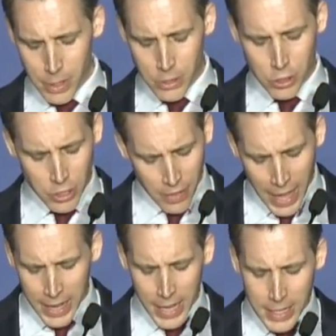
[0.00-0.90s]
So to
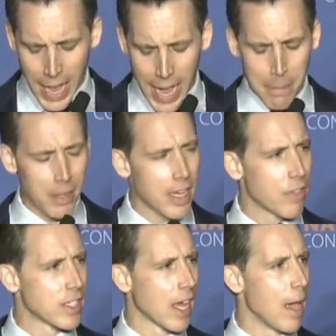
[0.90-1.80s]
that end, I believe
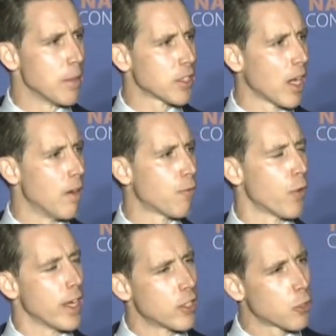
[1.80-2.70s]
the time has come for
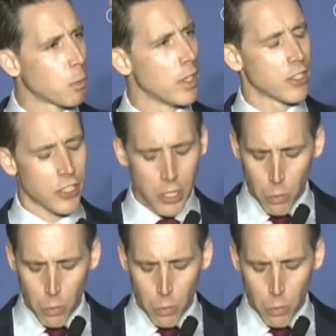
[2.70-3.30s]
explicit